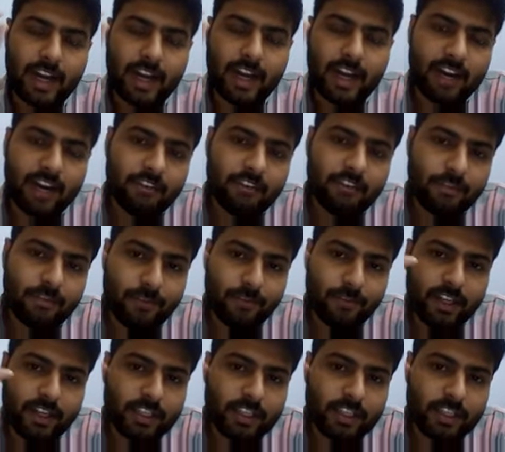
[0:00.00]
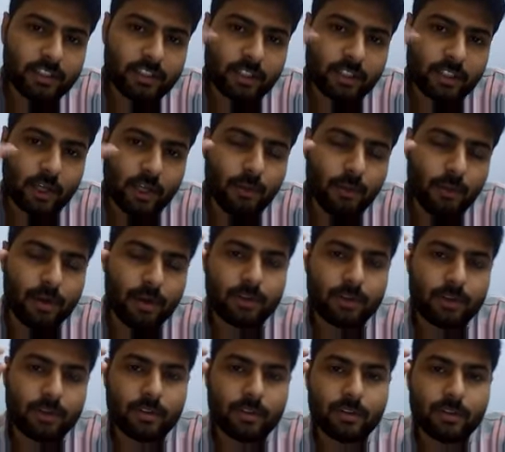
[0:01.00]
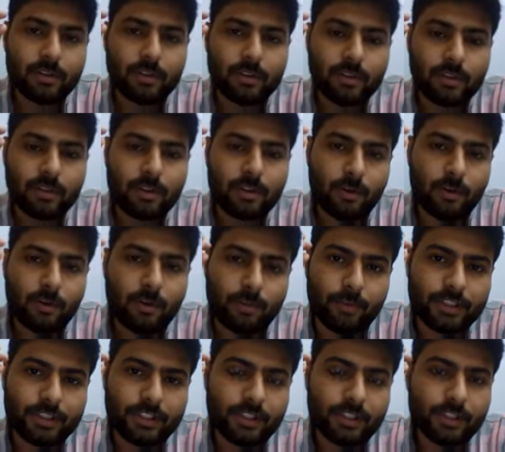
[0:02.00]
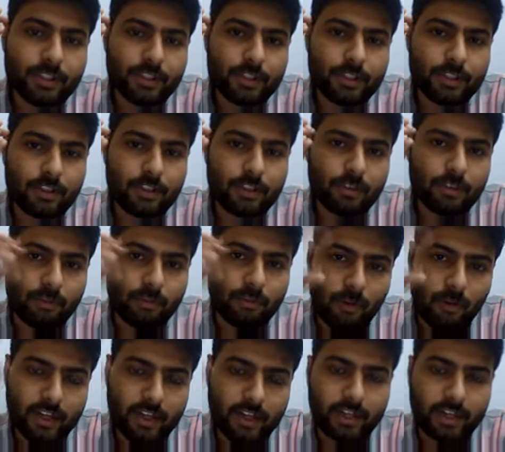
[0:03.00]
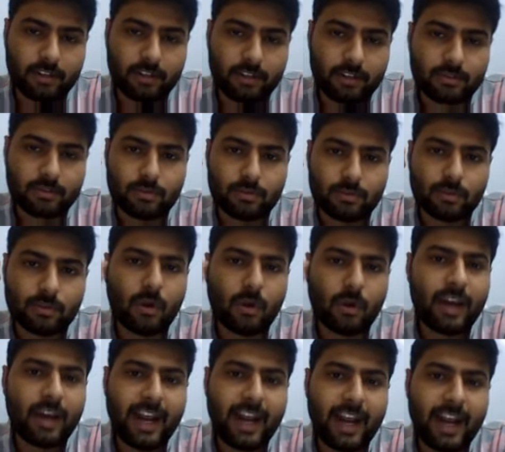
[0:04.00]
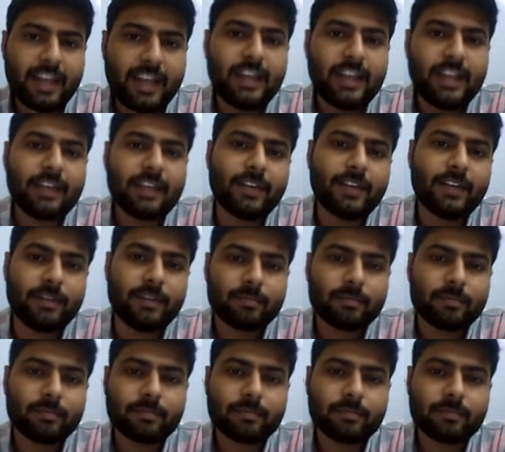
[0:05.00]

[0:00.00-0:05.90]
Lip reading: and we fill this cube with water or any liquid,